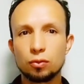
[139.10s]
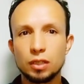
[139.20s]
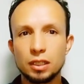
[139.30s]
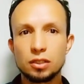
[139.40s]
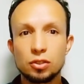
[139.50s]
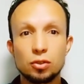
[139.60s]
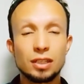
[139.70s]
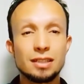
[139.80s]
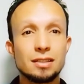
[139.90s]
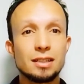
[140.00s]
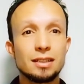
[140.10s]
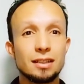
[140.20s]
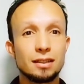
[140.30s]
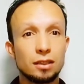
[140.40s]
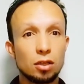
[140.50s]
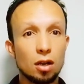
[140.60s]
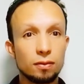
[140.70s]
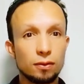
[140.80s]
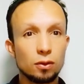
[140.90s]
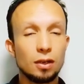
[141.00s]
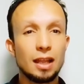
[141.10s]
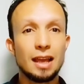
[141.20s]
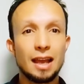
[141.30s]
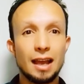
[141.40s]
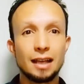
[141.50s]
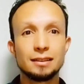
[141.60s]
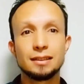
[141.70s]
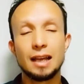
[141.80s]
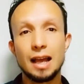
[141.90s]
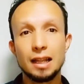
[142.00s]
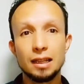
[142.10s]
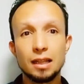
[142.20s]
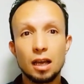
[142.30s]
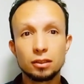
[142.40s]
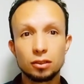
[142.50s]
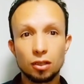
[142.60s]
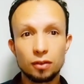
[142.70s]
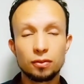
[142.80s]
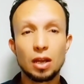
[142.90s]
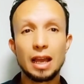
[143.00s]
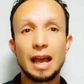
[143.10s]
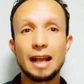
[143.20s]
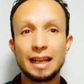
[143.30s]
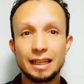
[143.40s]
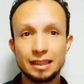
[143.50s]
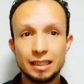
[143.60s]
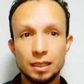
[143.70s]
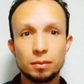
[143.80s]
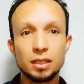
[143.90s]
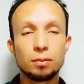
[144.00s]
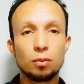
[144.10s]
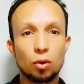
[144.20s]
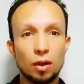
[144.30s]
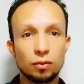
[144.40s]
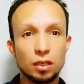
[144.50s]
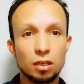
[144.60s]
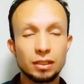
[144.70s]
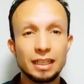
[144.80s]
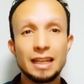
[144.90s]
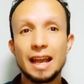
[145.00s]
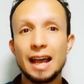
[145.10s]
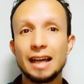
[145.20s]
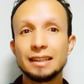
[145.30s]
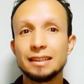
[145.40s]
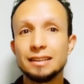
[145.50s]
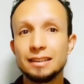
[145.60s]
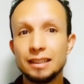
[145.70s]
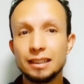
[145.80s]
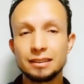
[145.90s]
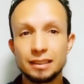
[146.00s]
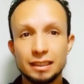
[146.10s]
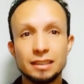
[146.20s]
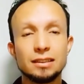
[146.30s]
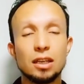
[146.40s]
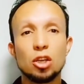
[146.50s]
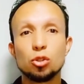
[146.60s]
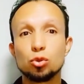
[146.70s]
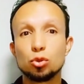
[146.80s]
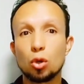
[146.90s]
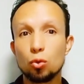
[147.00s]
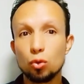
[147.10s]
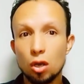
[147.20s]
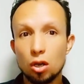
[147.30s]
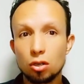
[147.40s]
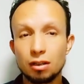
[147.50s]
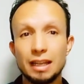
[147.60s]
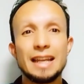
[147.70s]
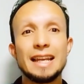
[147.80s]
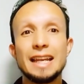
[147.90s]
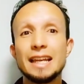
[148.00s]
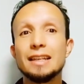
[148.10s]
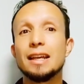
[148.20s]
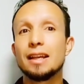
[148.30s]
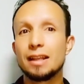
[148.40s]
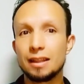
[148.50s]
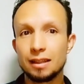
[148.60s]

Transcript: of reading, you can see that the TOEFL has a lot of academic vocabulary and that the text is so long and